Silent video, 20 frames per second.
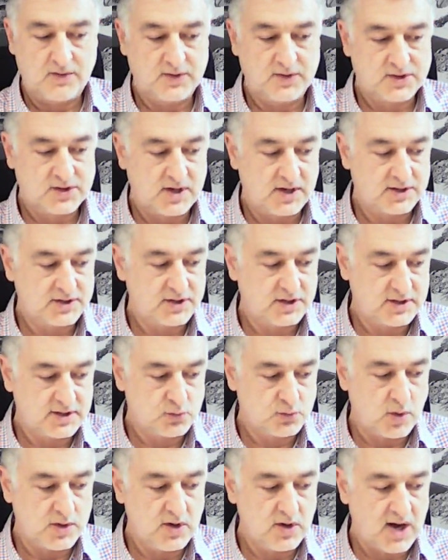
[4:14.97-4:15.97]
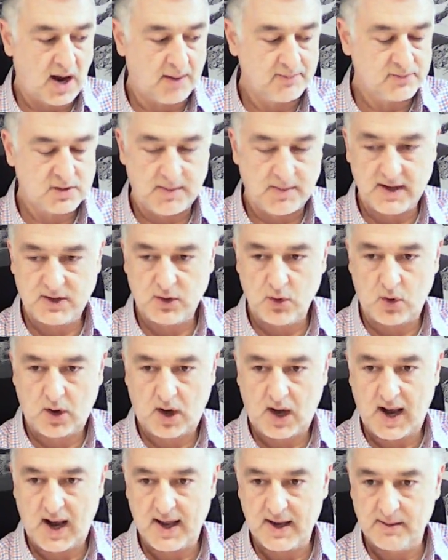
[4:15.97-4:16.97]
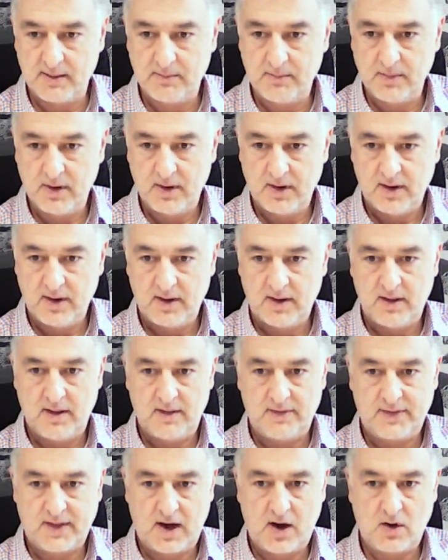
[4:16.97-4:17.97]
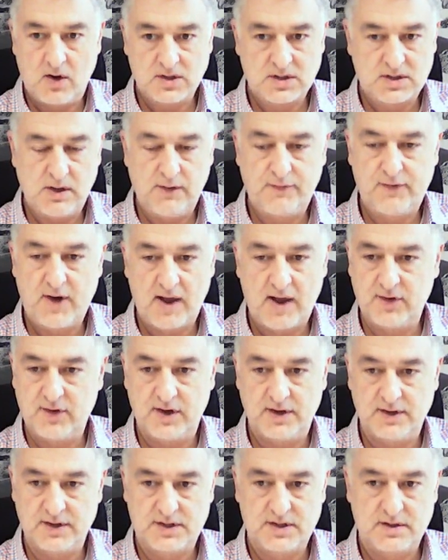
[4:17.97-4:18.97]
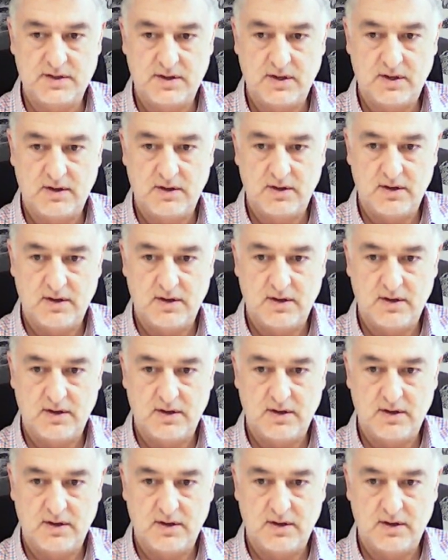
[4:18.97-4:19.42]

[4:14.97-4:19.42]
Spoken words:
And the solicitors, when you come to make your claim, they'll ask you for evidence.